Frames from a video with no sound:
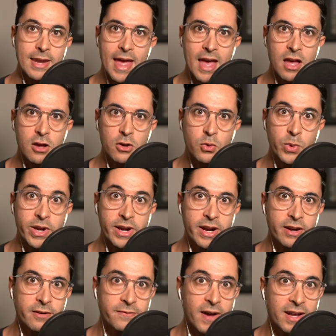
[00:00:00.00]
now we're
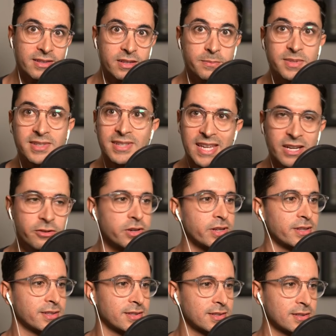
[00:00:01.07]
here to find some
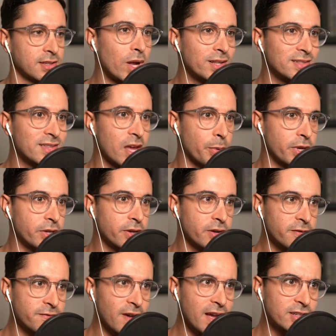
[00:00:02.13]
secrets. Ones that we
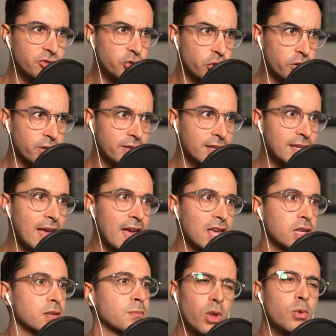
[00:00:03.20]
couldn't find during the
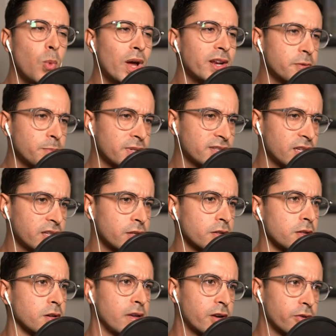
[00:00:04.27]
game. Well, one in
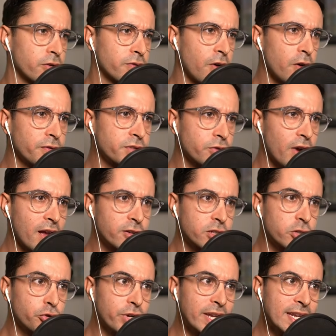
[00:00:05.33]
particular, and it revolves around a
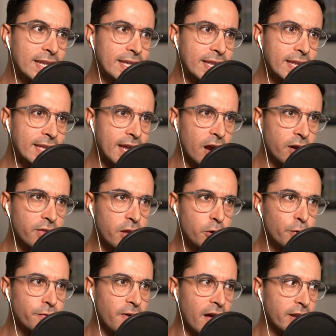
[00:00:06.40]
green keycard that
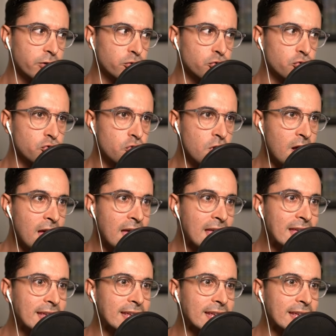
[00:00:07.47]
you find right